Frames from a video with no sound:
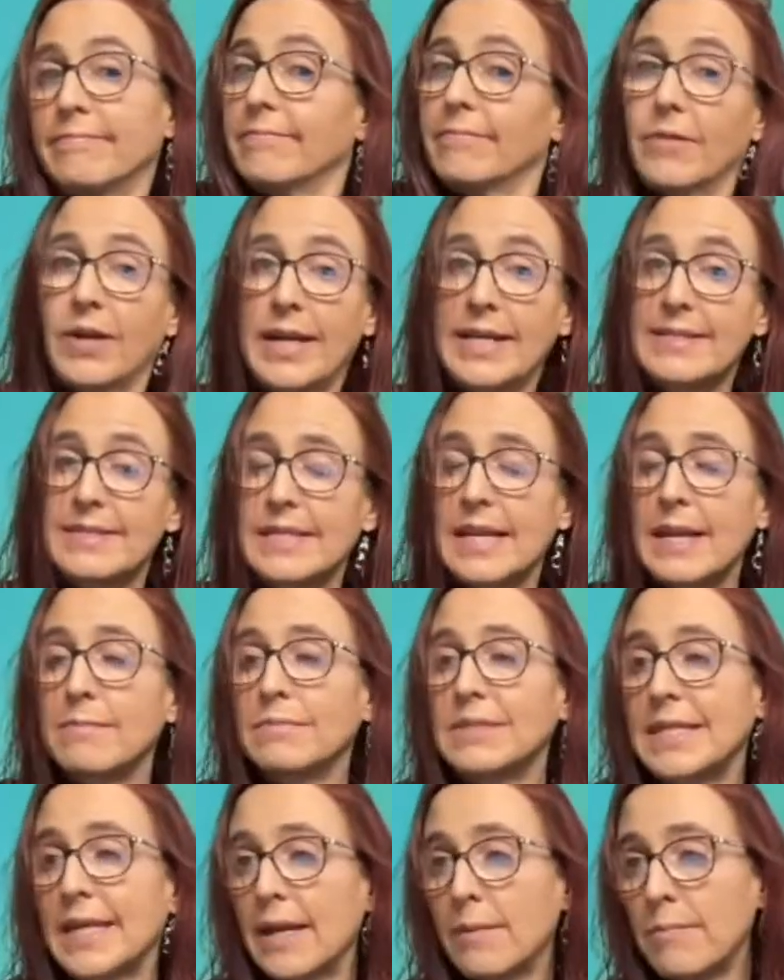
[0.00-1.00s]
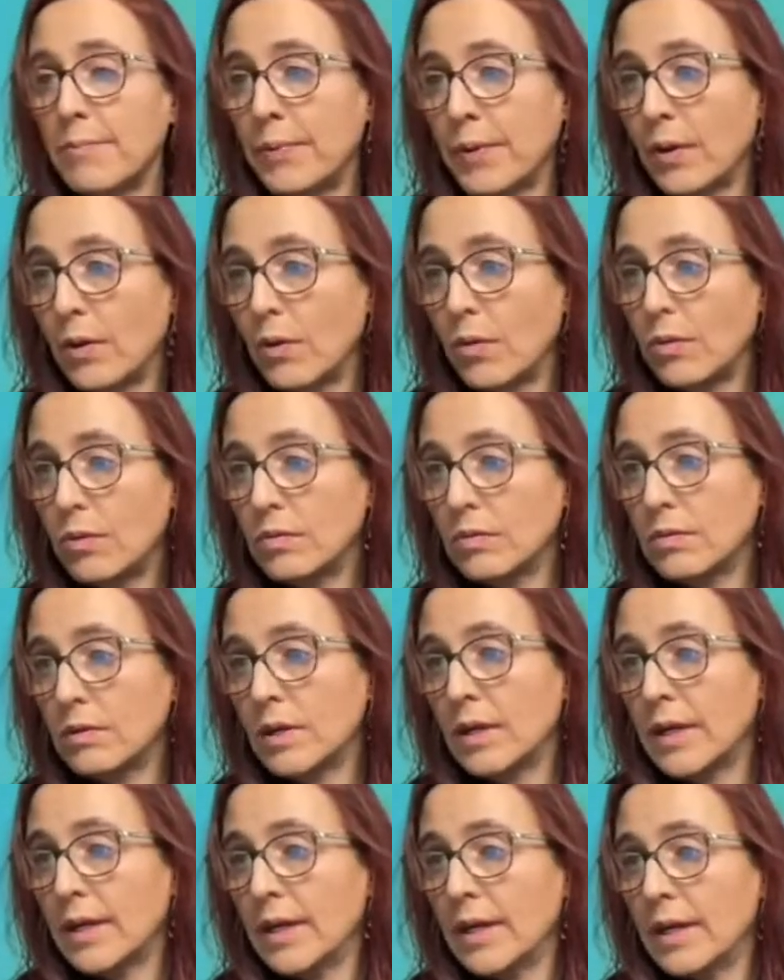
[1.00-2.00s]
Right? Same tempo.
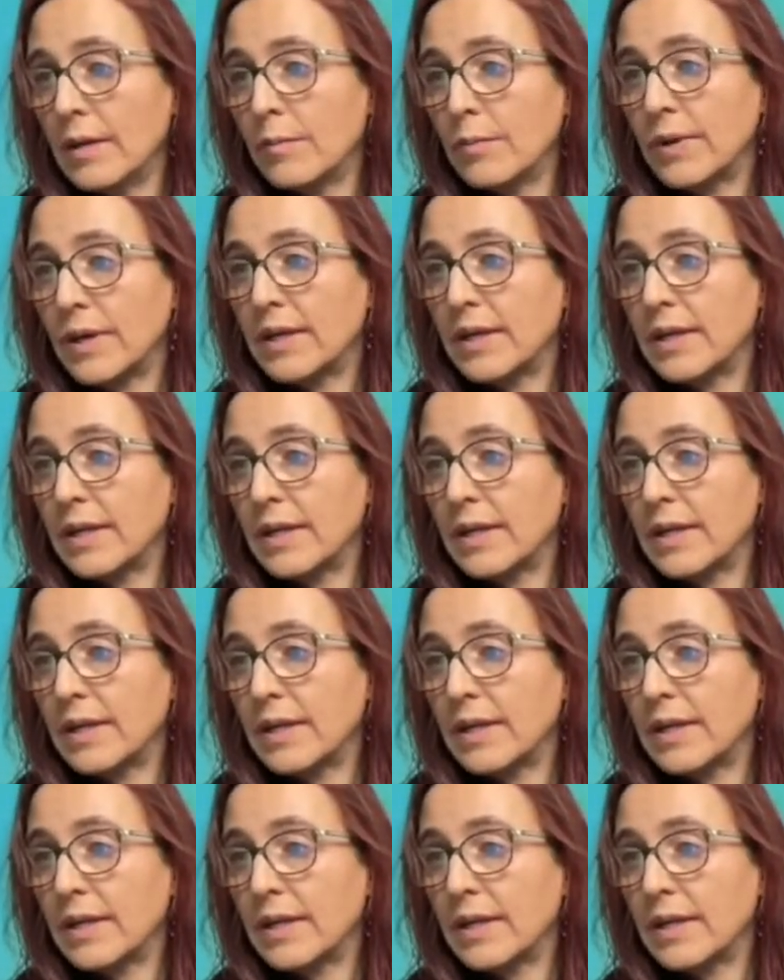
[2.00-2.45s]
But